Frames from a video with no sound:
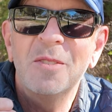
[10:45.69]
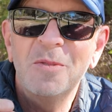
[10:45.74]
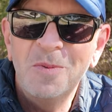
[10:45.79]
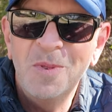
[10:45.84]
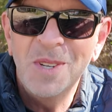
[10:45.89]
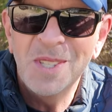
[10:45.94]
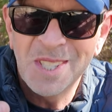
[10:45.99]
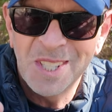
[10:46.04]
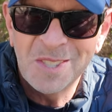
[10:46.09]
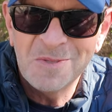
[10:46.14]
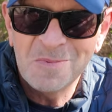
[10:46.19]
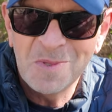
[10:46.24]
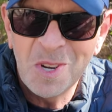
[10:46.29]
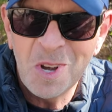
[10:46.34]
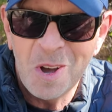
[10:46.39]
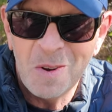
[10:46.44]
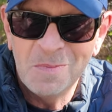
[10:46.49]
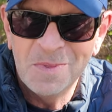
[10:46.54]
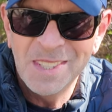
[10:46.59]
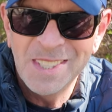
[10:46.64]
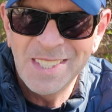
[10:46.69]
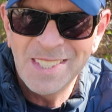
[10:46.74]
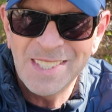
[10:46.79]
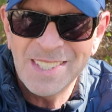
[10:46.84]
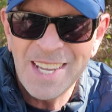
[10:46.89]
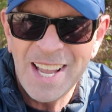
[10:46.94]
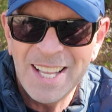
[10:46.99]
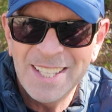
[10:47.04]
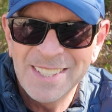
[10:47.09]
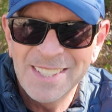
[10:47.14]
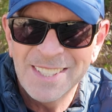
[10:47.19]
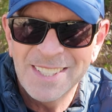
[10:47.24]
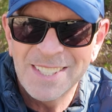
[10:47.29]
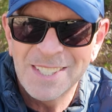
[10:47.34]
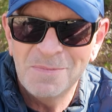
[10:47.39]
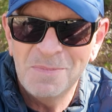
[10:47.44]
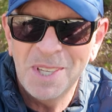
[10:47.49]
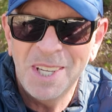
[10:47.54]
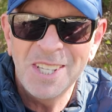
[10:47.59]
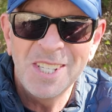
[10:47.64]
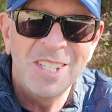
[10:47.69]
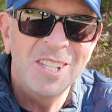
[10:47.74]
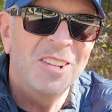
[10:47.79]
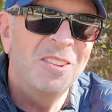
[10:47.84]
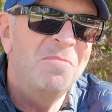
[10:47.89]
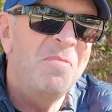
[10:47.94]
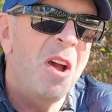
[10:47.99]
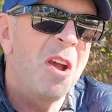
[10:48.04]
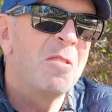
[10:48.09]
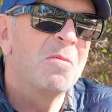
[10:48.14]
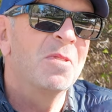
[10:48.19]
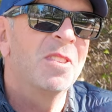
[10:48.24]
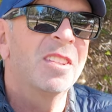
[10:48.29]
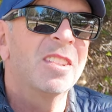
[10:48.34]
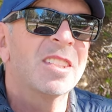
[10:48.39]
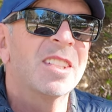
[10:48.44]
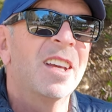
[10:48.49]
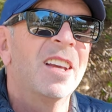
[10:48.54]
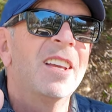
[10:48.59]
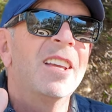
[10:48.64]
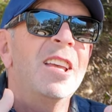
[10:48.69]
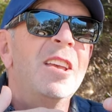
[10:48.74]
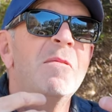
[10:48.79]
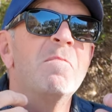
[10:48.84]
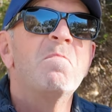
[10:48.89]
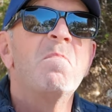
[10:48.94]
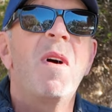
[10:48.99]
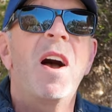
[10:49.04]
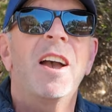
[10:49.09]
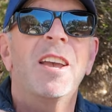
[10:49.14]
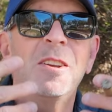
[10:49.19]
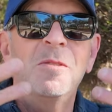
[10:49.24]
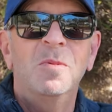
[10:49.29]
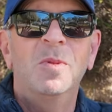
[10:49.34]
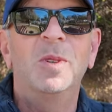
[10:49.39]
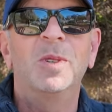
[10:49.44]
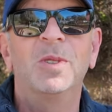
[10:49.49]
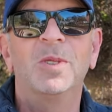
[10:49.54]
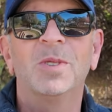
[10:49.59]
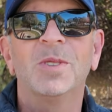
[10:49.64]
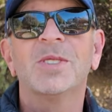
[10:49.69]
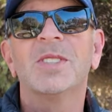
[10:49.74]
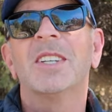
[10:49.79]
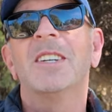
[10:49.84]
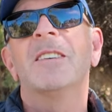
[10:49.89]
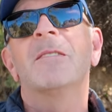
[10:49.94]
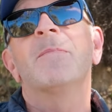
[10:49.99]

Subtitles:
with some common sense, because at the moment, in my world,